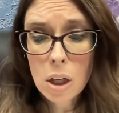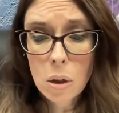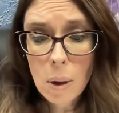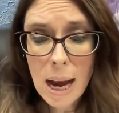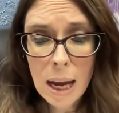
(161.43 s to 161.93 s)

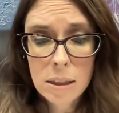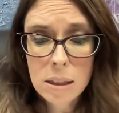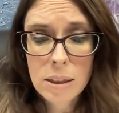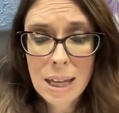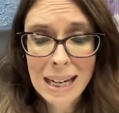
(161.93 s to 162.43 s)
at
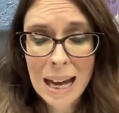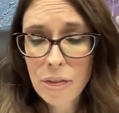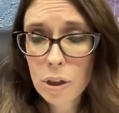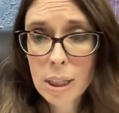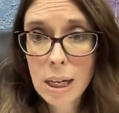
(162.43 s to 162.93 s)

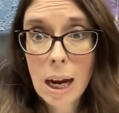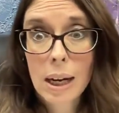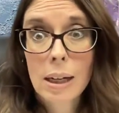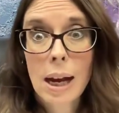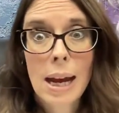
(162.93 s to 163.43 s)

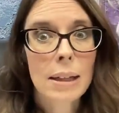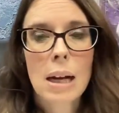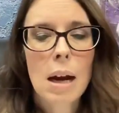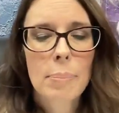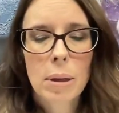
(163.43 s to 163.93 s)
39, I had
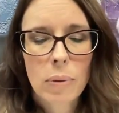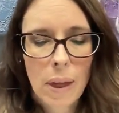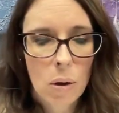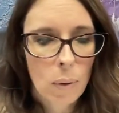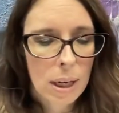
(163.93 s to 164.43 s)
not been
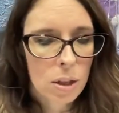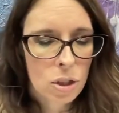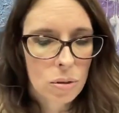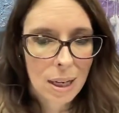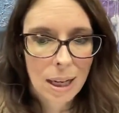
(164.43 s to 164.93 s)
without weight
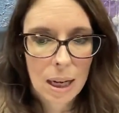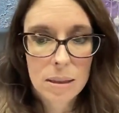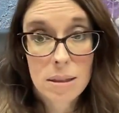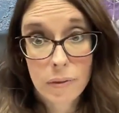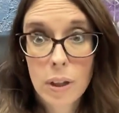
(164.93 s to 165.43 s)
issues. I'd
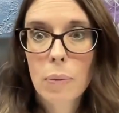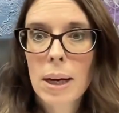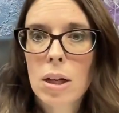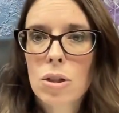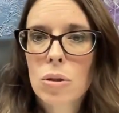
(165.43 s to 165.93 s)
had severe
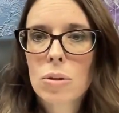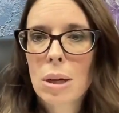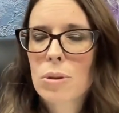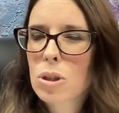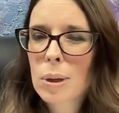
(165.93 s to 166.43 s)
weight issues.
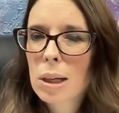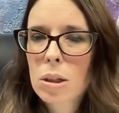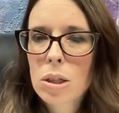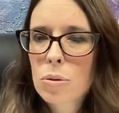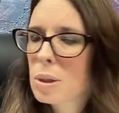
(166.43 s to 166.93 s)
I was
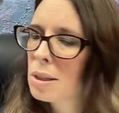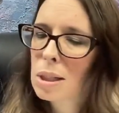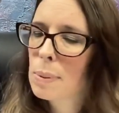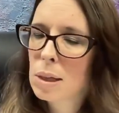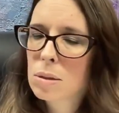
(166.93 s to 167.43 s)

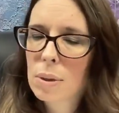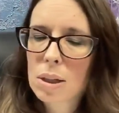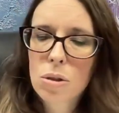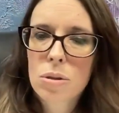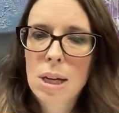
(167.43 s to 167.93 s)
326 pounds when
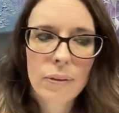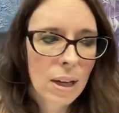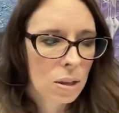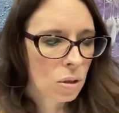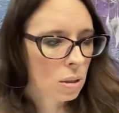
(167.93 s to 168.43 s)
I chose to have
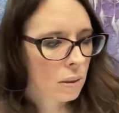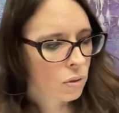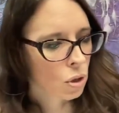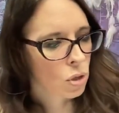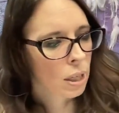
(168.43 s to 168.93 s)
gastric sleeve
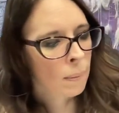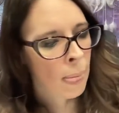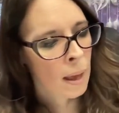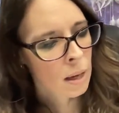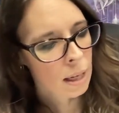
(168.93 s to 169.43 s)
surgery.
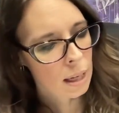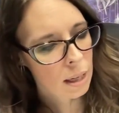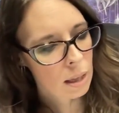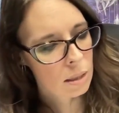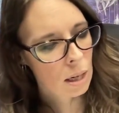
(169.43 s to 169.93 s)

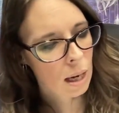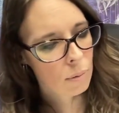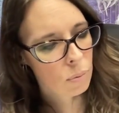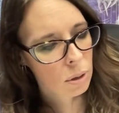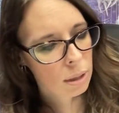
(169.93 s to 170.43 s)
And I
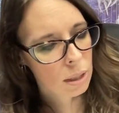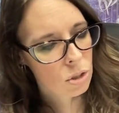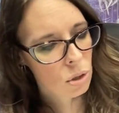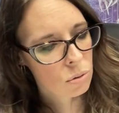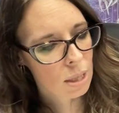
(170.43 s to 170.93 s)
really
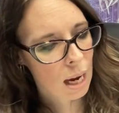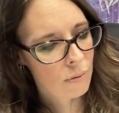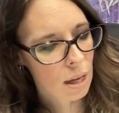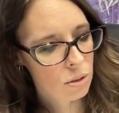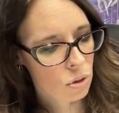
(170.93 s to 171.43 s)
chose to
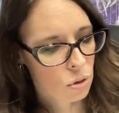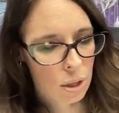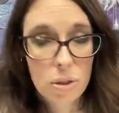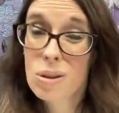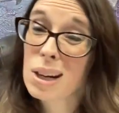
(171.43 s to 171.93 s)
have that
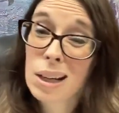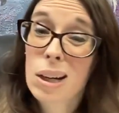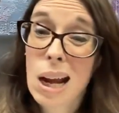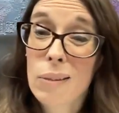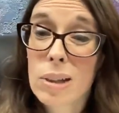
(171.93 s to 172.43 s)
surgery so that I
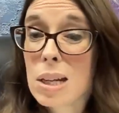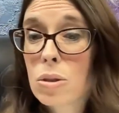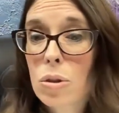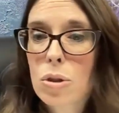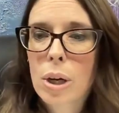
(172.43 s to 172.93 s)
could have knee
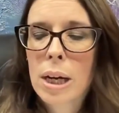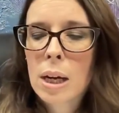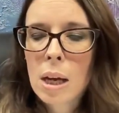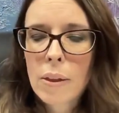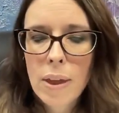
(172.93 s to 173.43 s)
surgery.
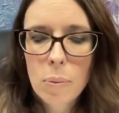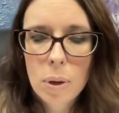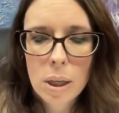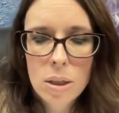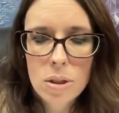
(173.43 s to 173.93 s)
They
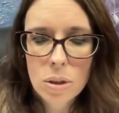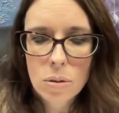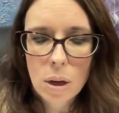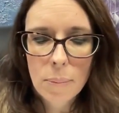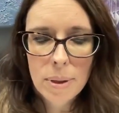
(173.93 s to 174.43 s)
were going to
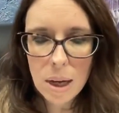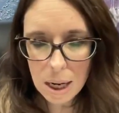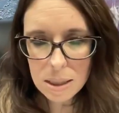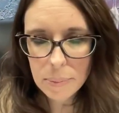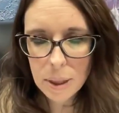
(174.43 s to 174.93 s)
do the
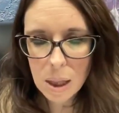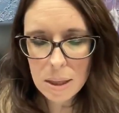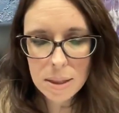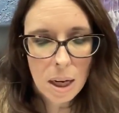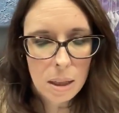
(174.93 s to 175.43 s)
high tibial
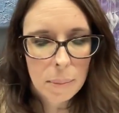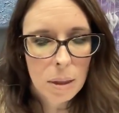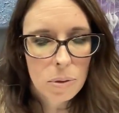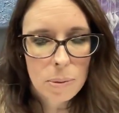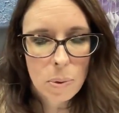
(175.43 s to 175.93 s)

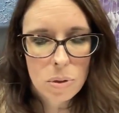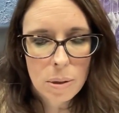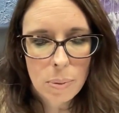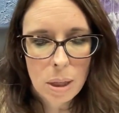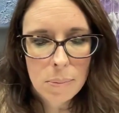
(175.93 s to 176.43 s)
osteotomy. It was supposed
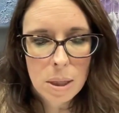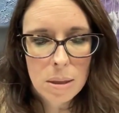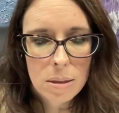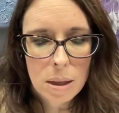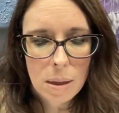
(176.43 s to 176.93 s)
to bring
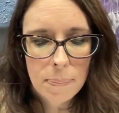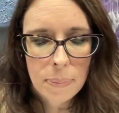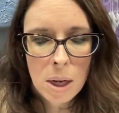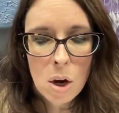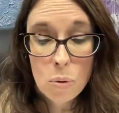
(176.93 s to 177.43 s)
me
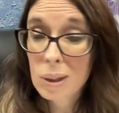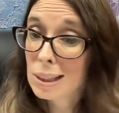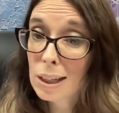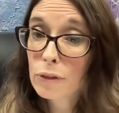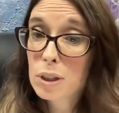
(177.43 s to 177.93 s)
some
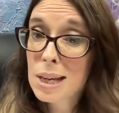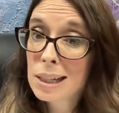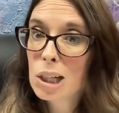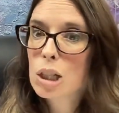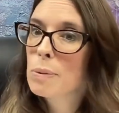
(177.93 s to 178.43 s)
relief for
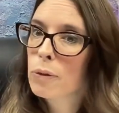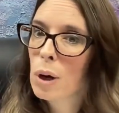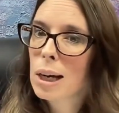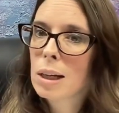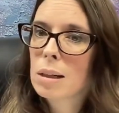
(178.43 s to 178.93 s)
10 years
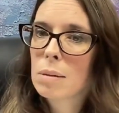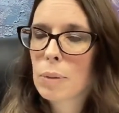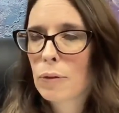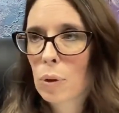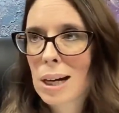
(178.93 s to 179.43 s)
before
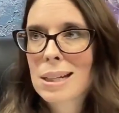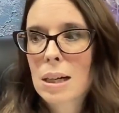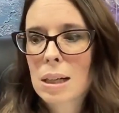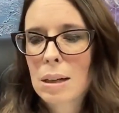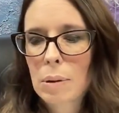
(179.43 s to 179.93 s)
I
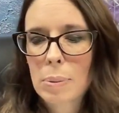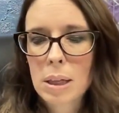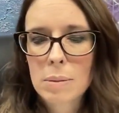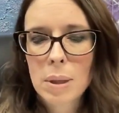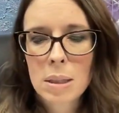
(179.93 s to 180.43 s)
did a knee
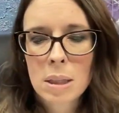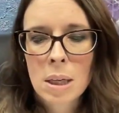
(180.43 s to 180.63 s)
replacement.